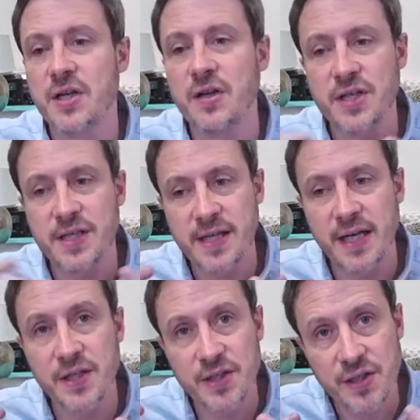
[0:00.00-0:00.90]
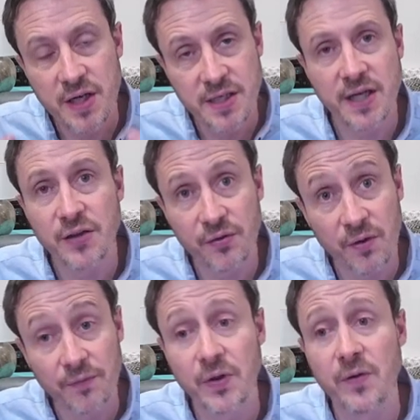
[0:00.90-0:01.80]
I'll just take you through a
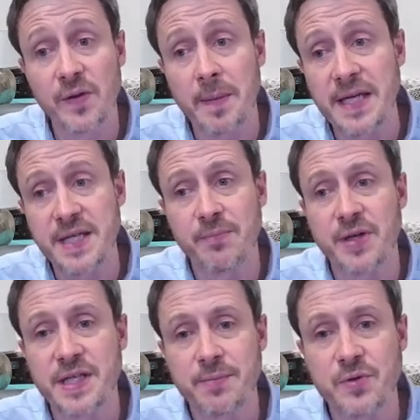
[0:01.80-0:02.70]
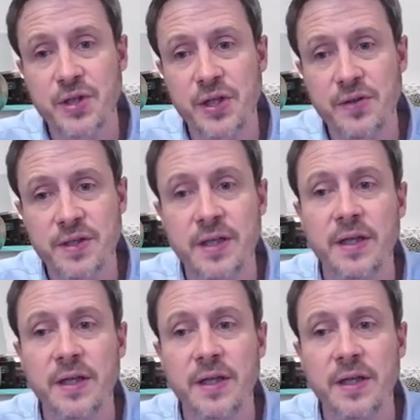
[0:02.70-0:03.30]
few of the basic principles you use.